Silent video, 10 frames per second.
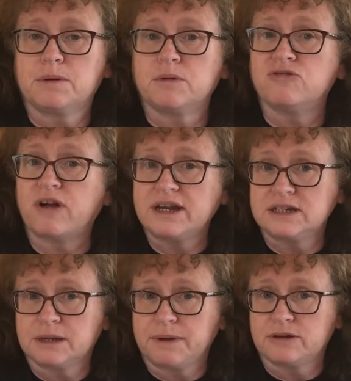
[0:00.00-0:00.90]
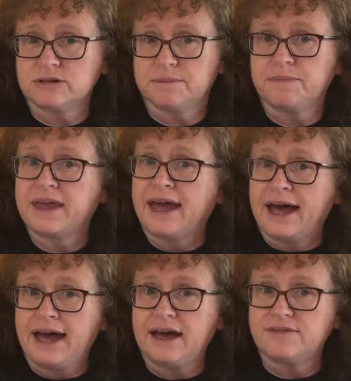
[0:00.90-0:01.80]
were writing about him
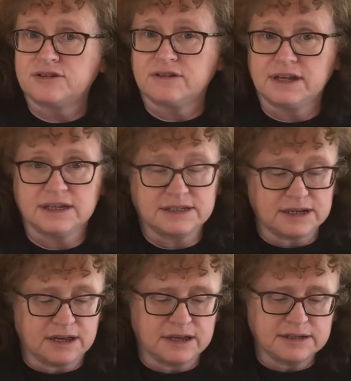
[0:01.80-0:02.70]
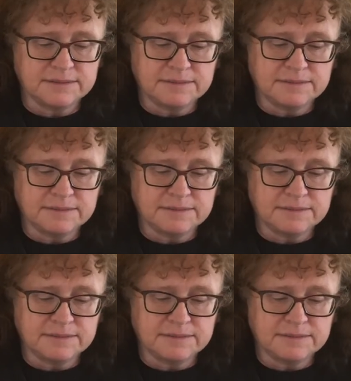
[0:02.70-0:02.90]
after he had died.